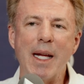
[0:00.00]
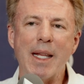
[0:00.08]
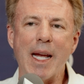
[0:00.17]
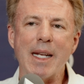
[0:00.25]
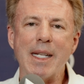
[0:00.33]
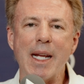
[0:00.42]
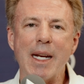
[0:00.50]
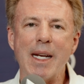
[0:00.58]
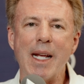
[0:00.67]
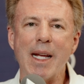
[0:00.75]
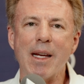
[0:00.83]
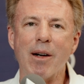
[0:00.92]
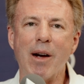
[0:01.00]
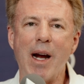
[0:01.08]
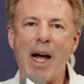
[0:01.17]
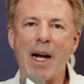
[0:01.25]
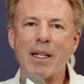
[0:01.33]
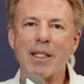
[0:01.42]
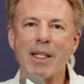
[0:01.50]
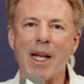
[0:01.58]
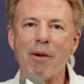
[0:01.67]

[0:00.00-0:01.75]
in that day-to-day interaction.